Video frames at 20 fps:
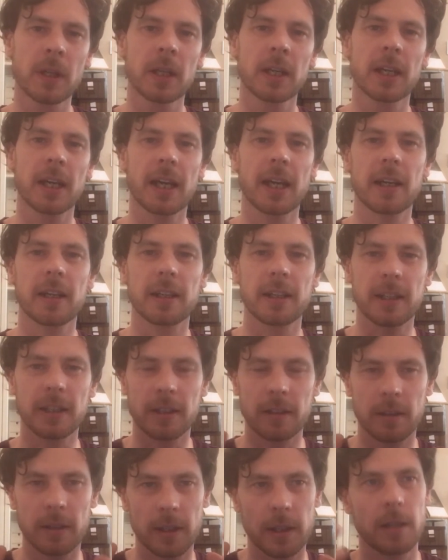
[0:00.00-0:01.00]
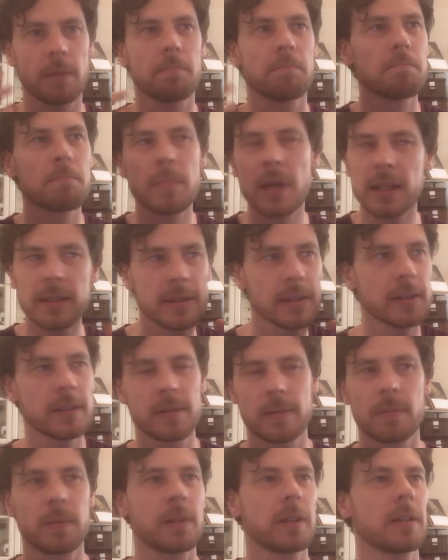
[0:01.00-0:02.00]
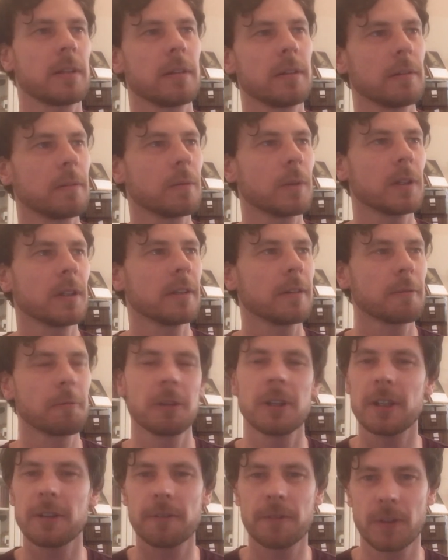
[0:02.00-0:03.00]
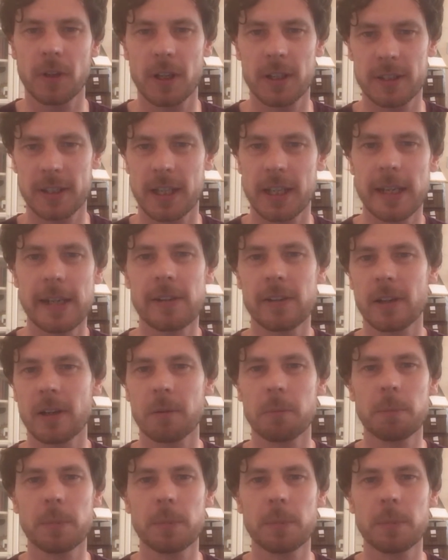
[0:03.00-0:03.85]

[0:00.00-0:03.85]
And it messes with you when you first hear it,